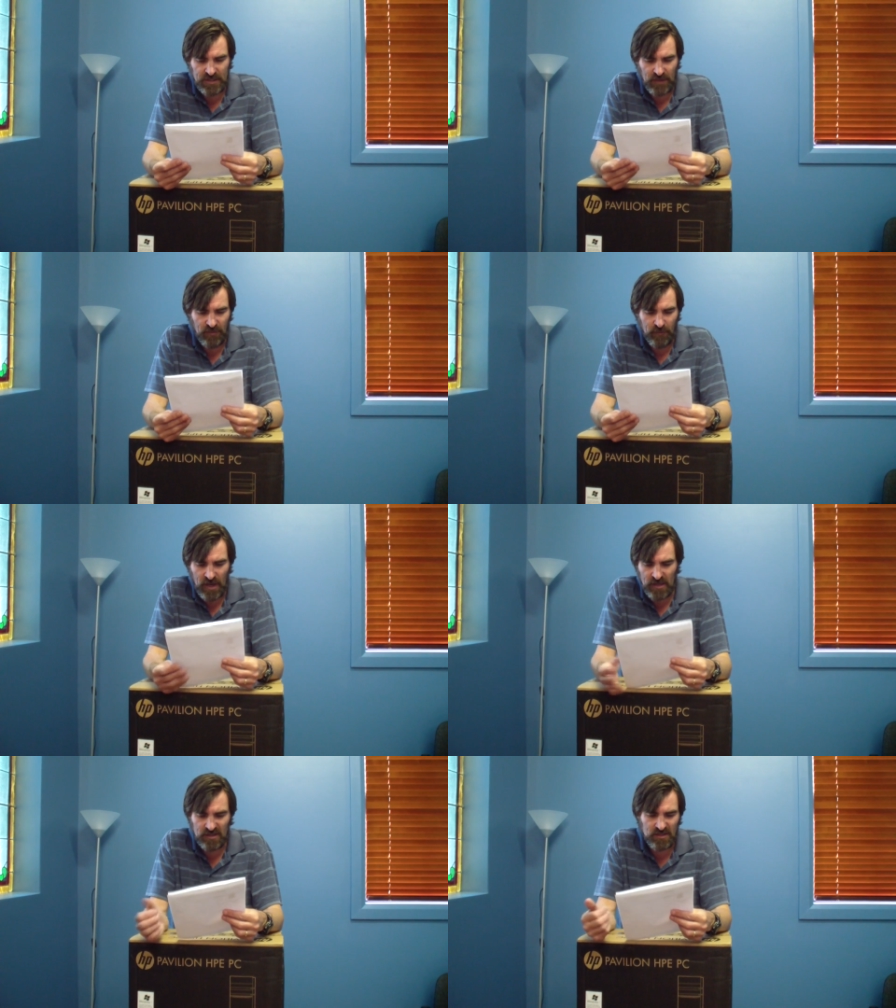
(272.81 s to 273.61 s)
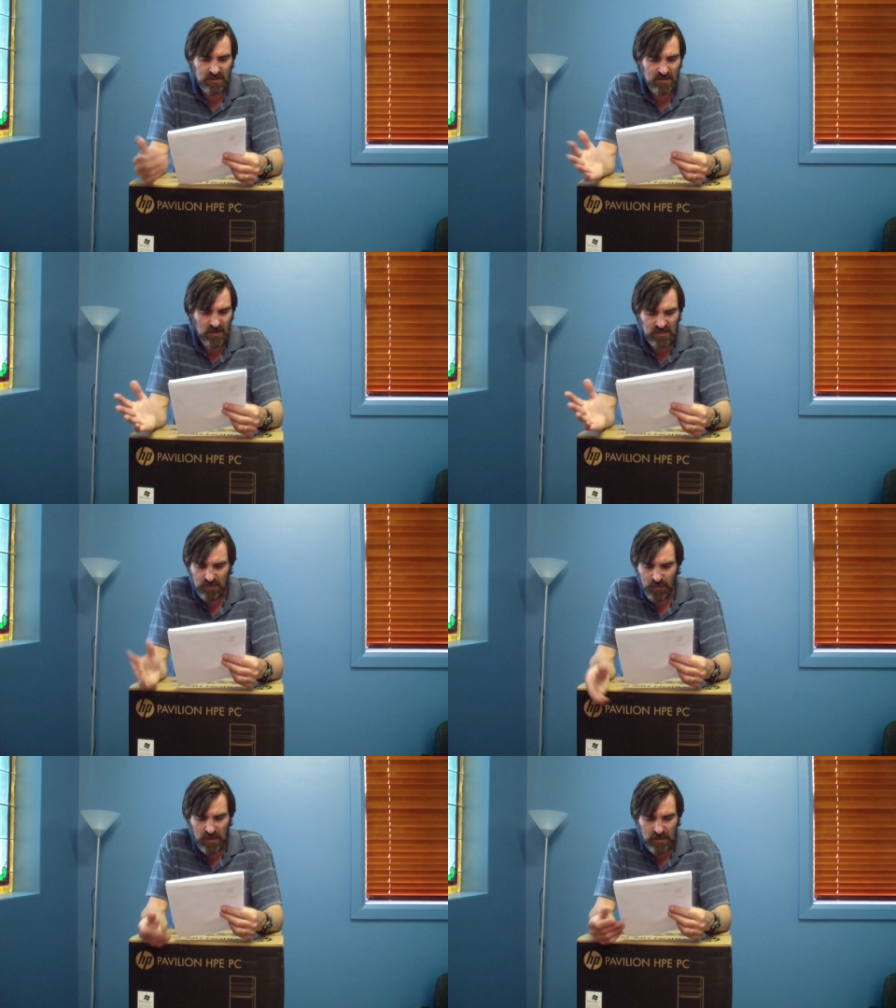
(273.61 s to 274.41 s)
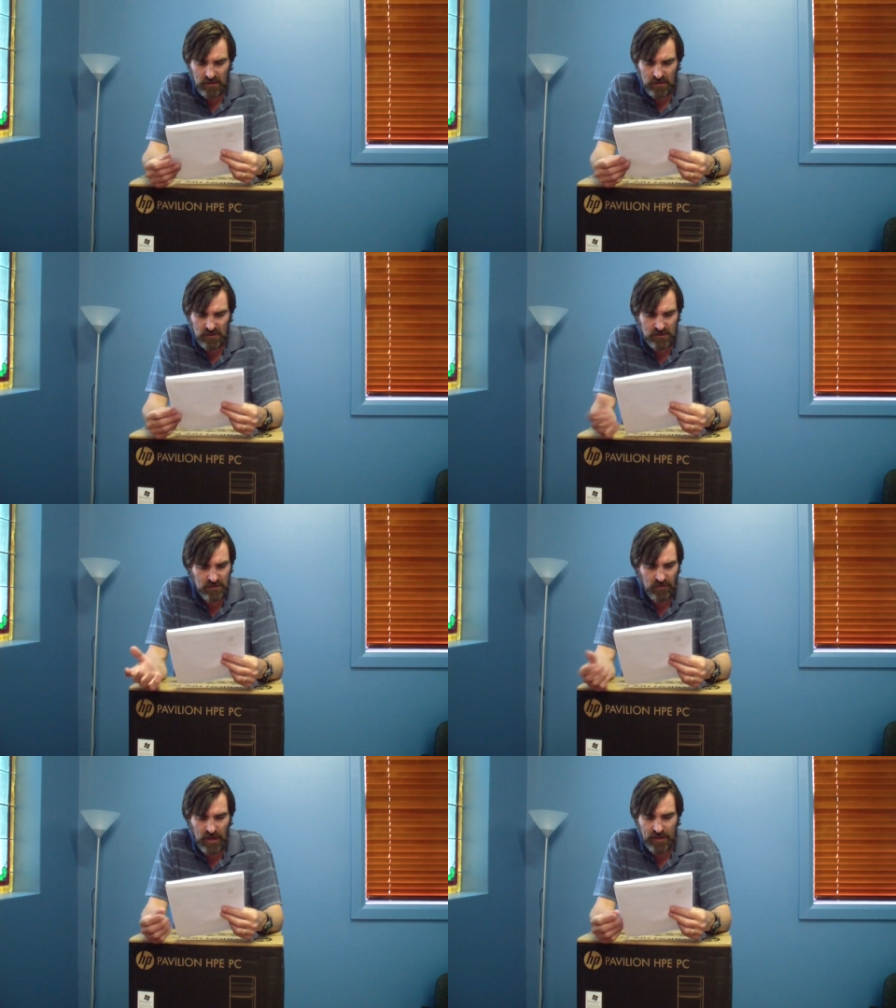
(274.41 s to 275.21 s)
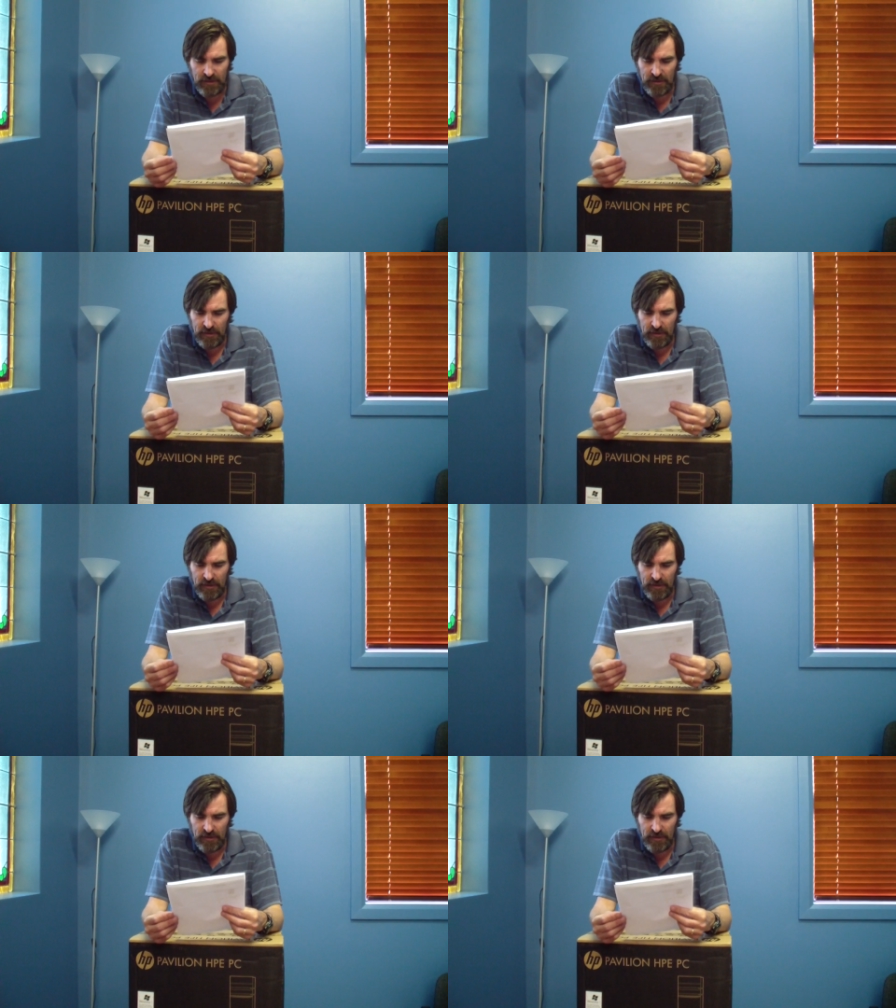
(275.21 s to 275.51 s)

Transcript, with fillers: stuff that matters. It's got speakers, great.